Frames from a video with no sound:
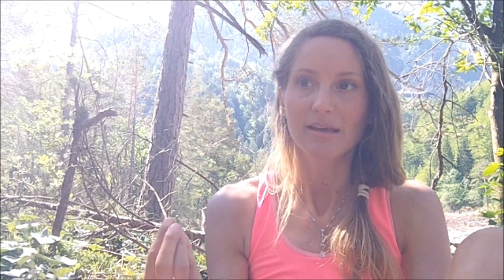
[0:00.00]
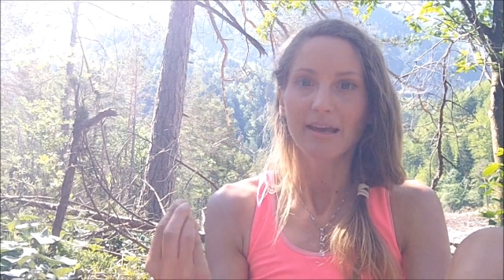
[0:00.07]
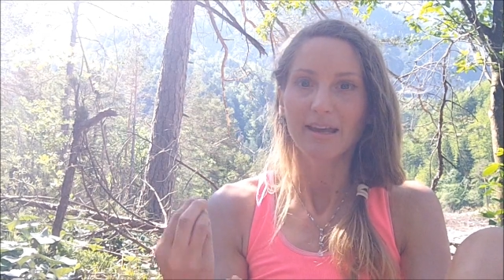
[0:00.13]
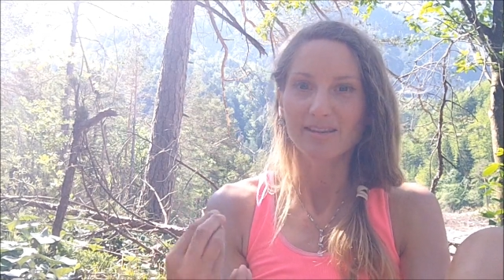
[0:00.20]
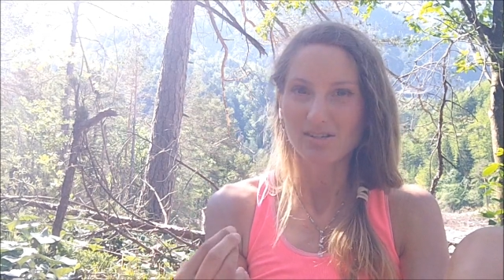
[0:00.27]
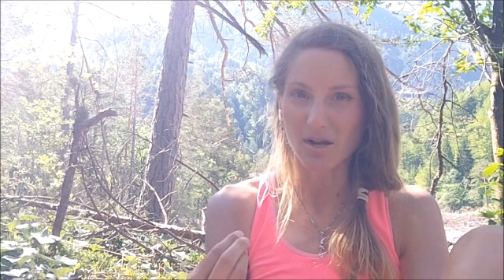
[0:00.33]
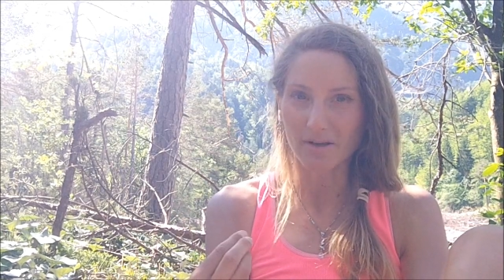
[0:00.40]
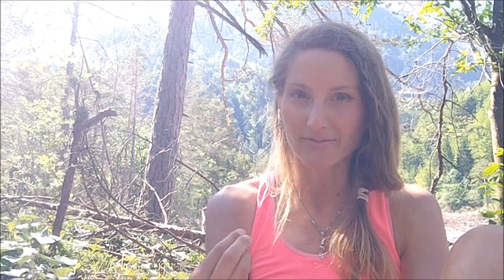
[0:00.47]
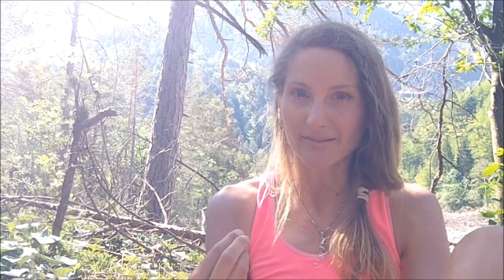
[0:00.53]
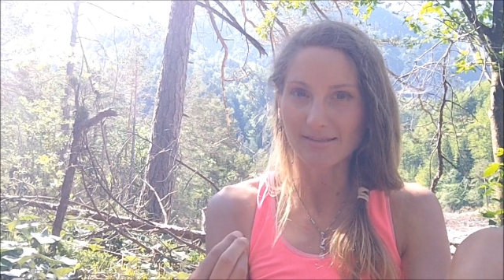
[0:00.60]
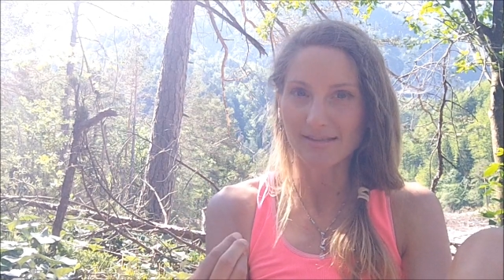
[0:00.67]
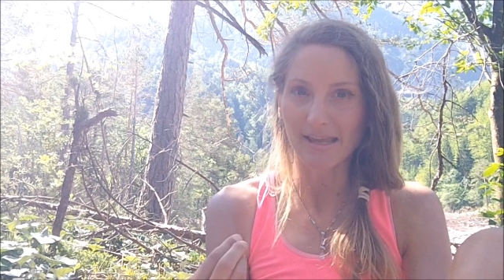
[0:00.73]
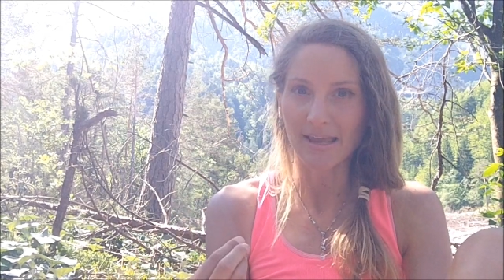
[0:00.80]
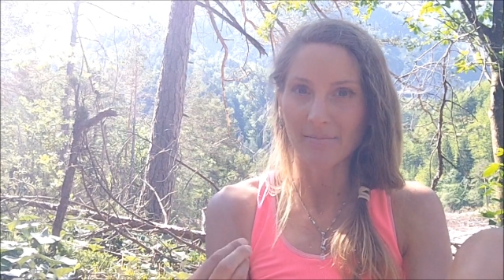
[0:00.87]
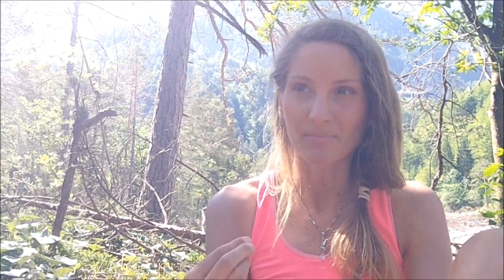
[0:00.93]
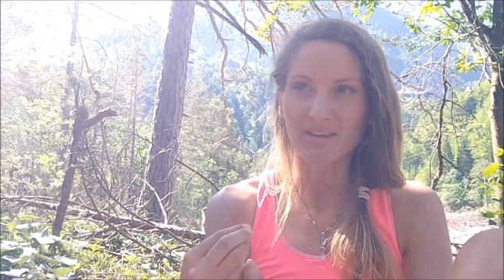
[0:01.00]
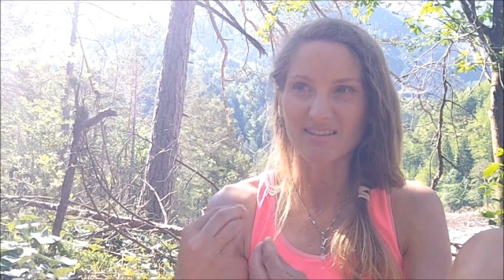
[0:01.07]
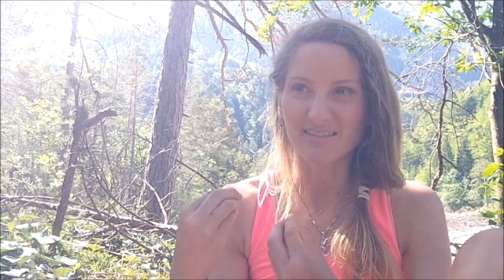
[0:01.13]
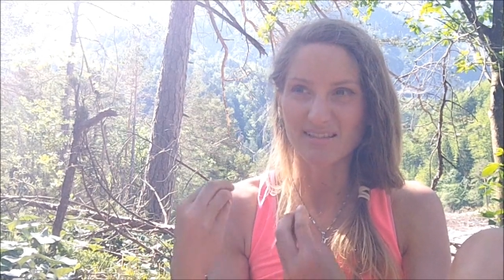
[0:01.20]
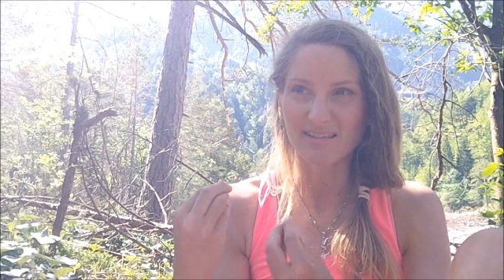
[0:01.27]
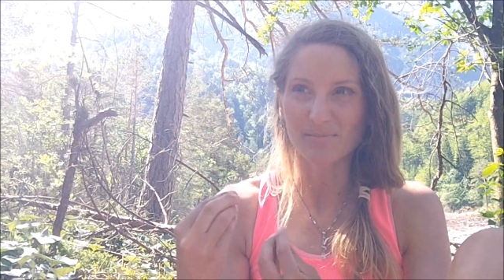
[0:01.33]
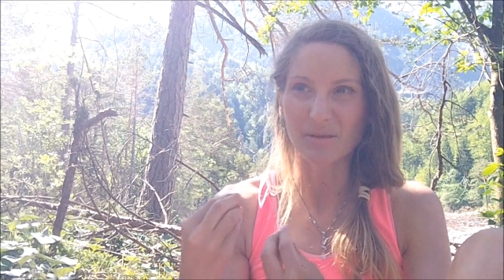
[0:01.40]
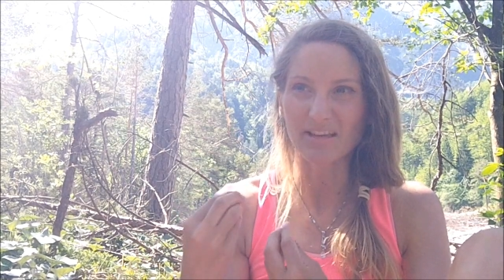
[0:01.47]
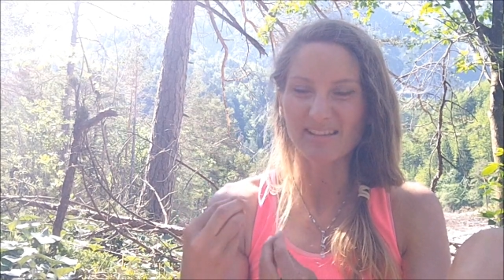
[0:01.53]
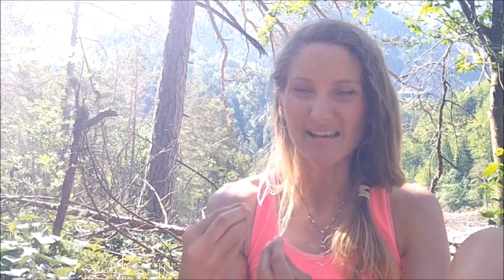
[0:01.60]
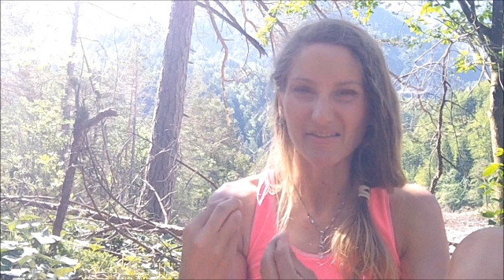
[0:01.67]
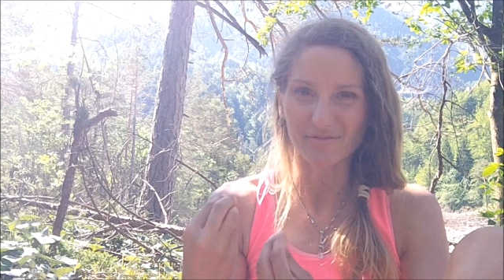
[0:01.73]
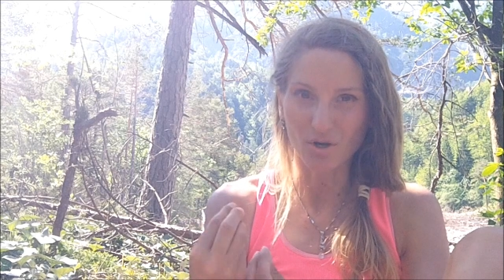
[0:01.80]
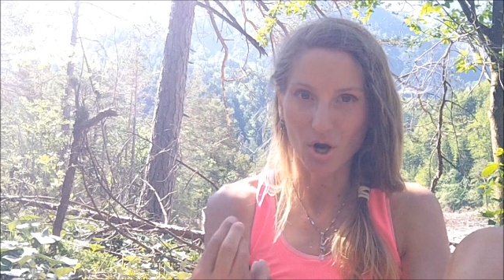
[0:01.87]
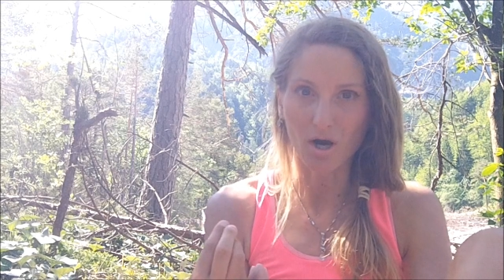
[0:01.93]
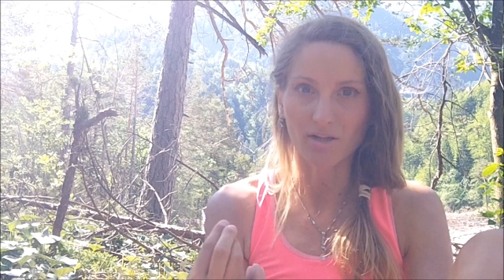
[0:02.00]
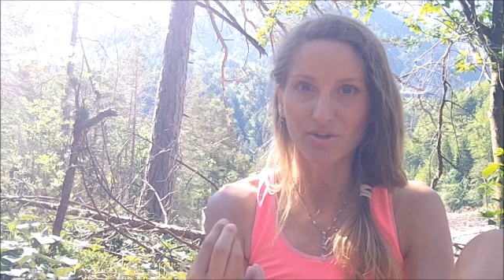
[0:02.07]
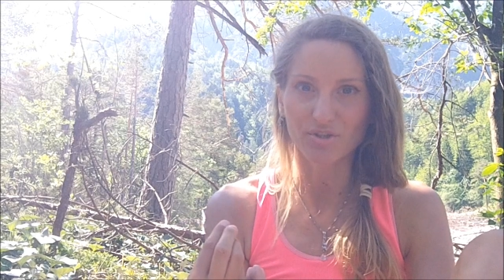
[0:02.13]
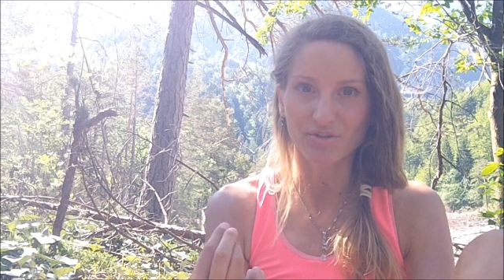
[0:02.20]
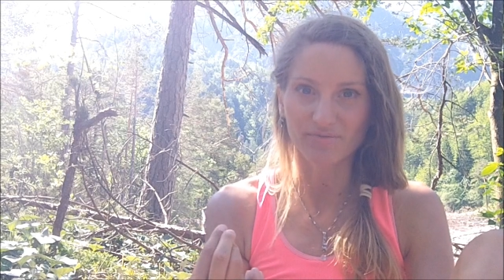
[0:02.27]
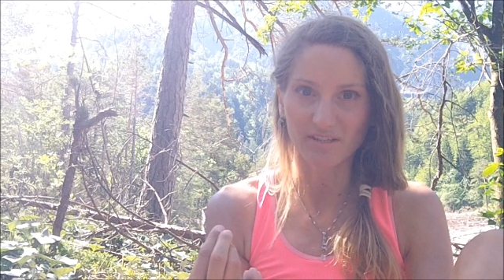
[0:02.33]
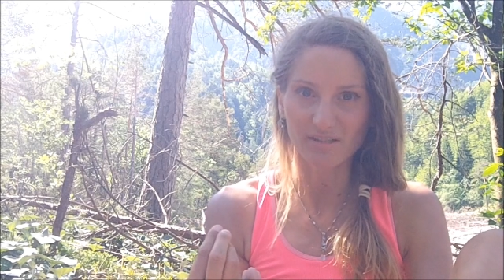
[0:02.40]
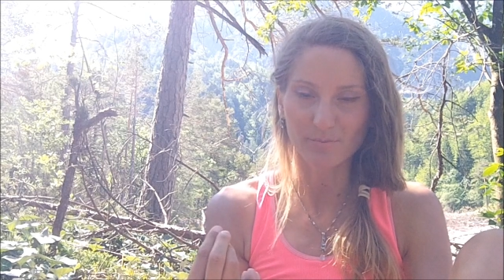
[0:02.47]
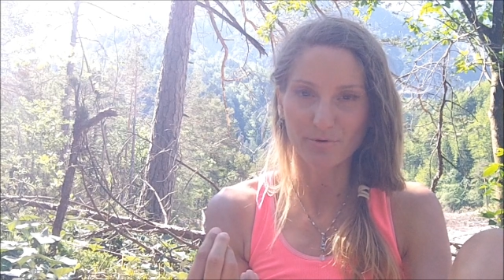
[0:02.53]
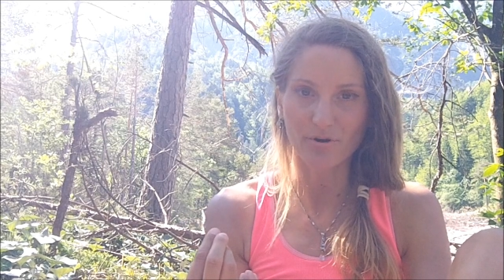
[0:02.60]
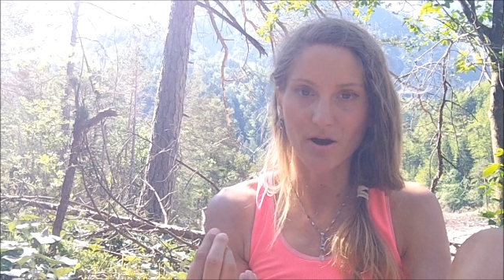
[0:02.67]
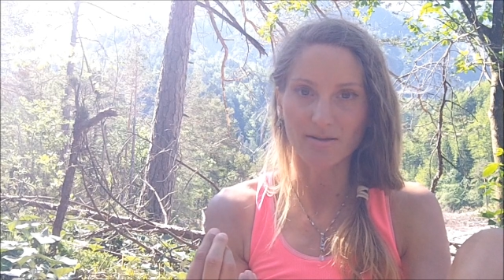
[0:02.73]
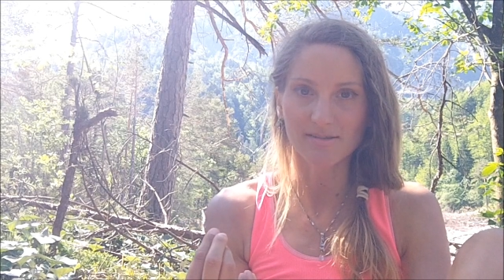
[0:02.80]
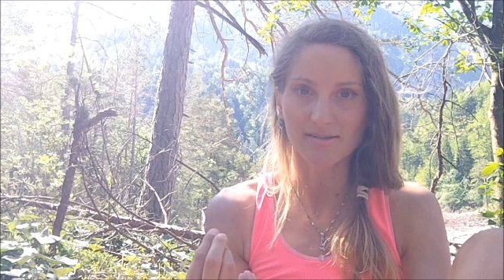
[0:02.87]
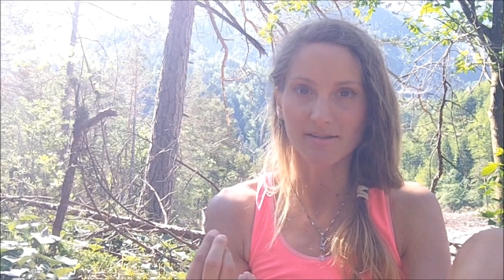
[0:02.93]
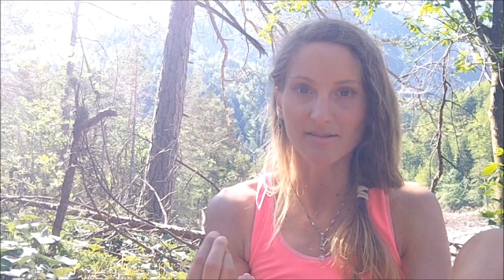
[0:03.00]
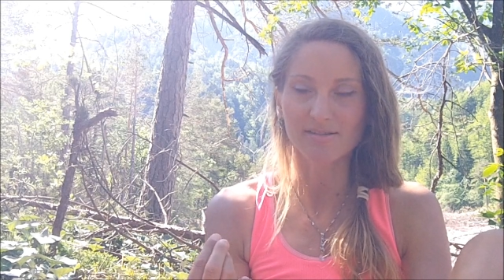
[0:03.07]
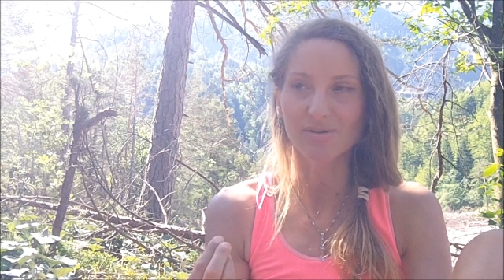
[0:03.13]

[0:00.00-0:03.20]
it's not the same, because these beings have knowledge of this process.